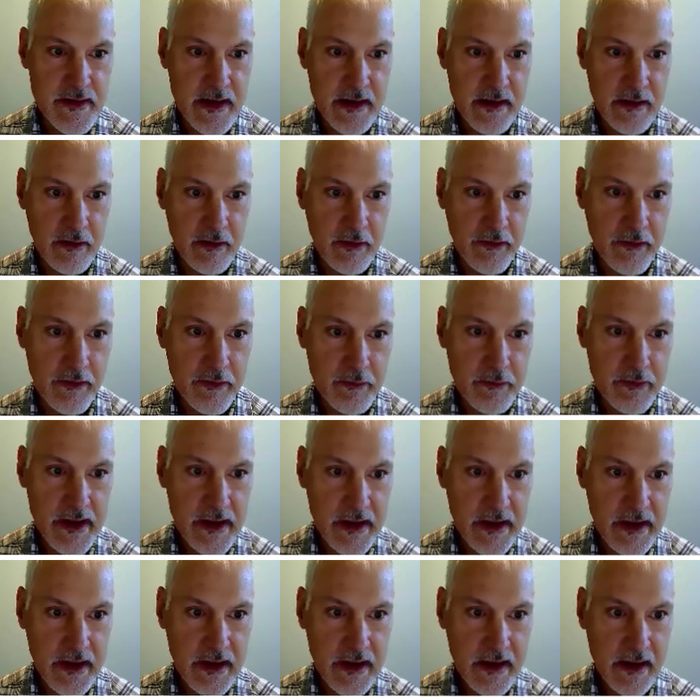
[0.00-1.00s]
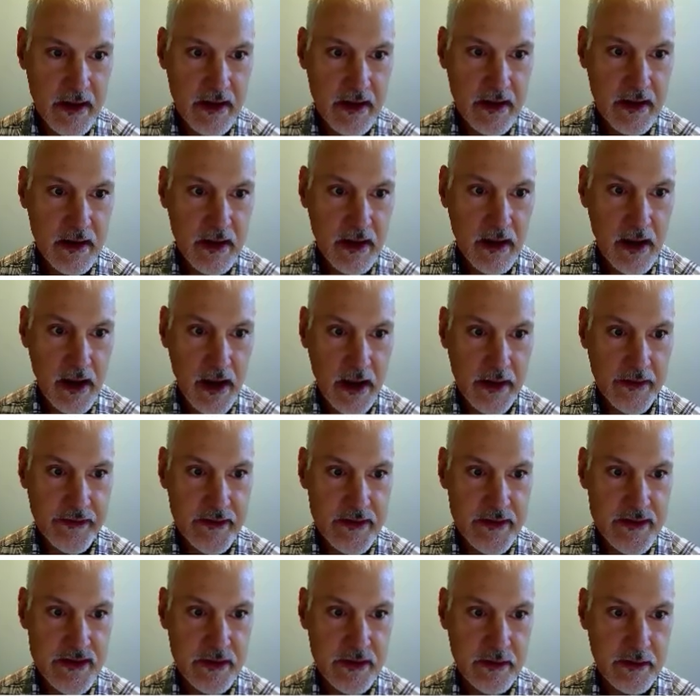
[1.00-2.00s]
there three,
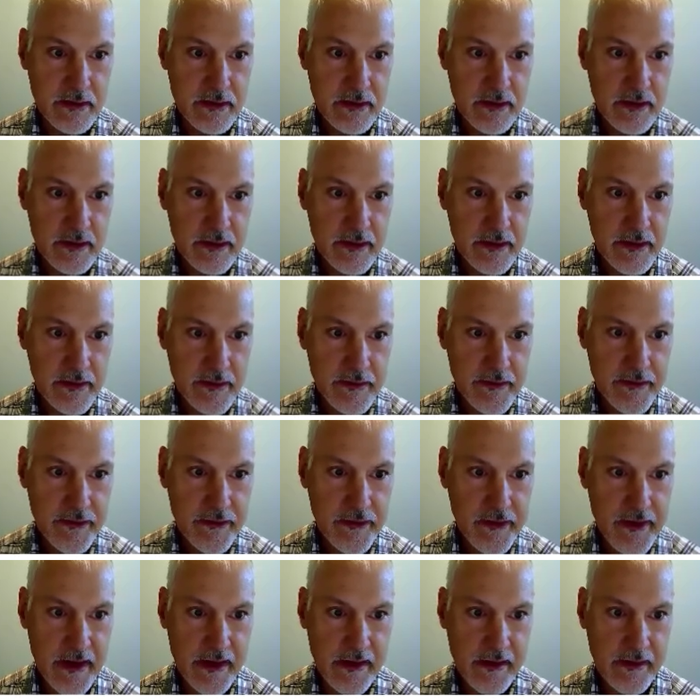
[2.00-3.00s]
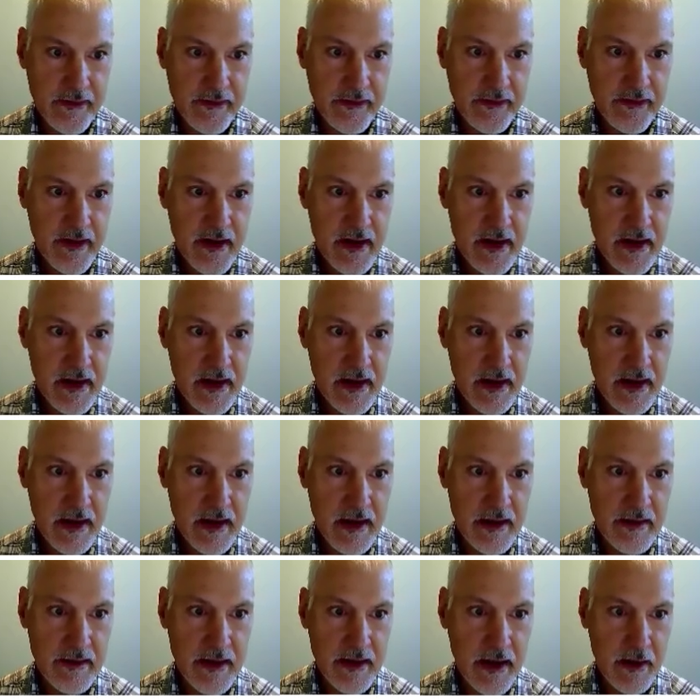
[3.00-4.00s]
oxygen six,
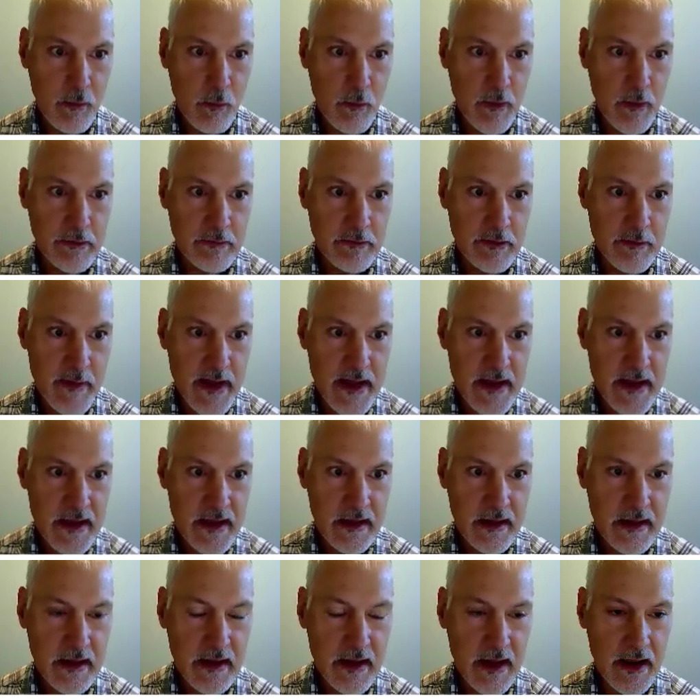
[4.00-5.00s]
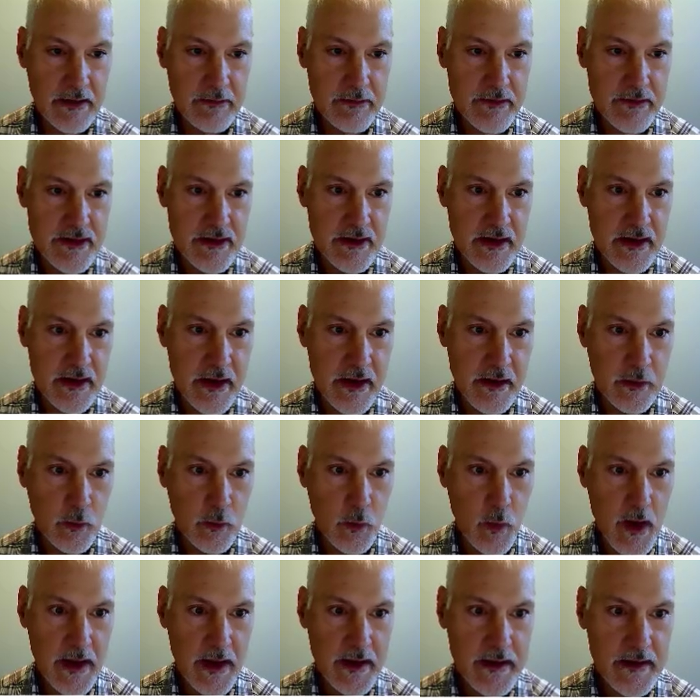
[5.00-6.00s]
and that one remaining hydrogen another
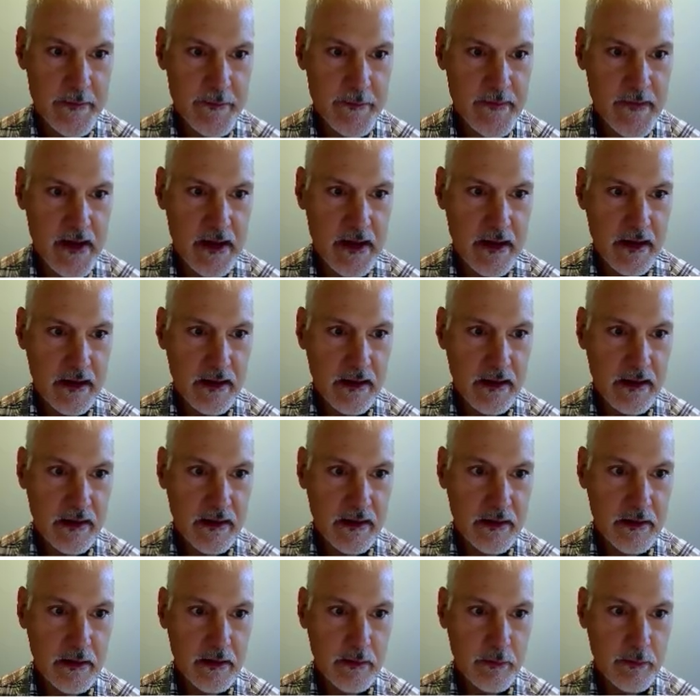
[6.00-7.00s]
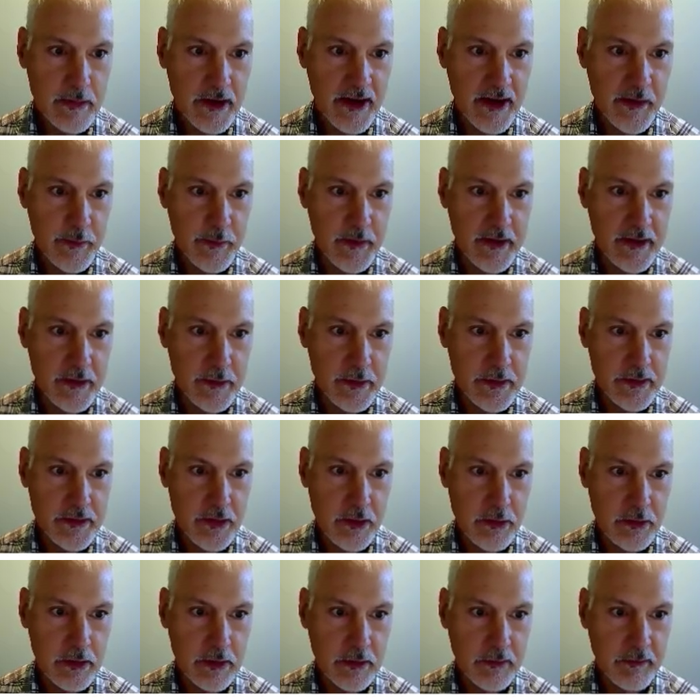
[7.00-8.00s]
one brings me to a
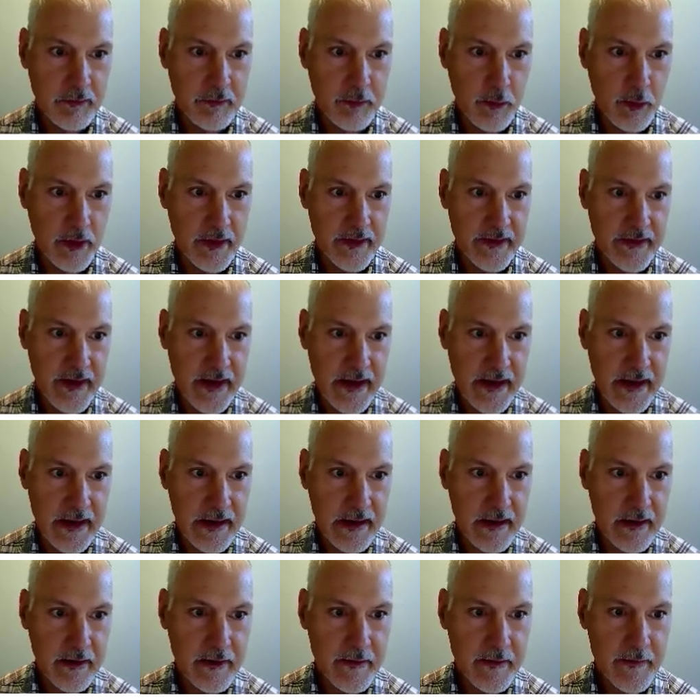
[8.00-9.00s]
total of 14.